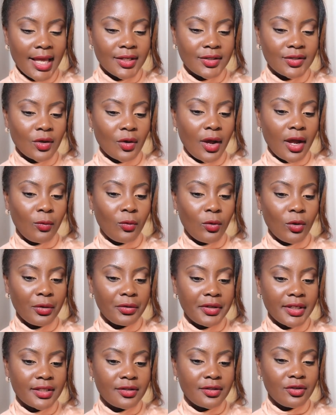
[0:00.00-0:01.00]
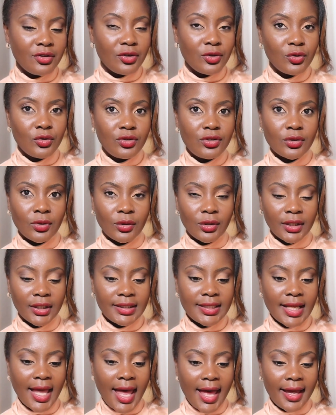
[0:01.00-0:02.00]
So I wore these nude
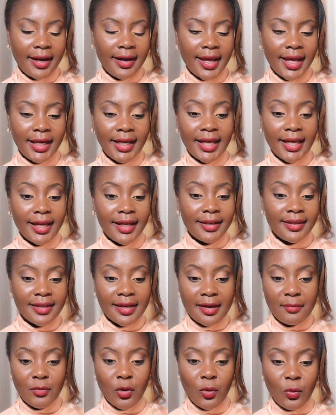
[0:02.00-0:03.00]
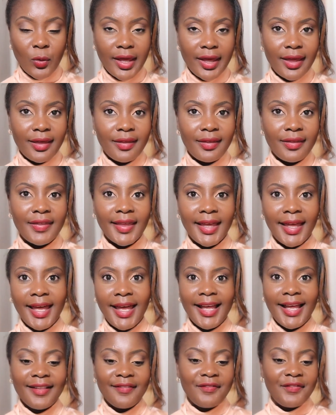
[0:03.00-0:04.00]
shorts and I layered them with
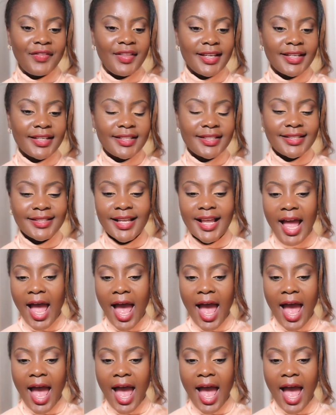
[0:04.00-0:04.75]
this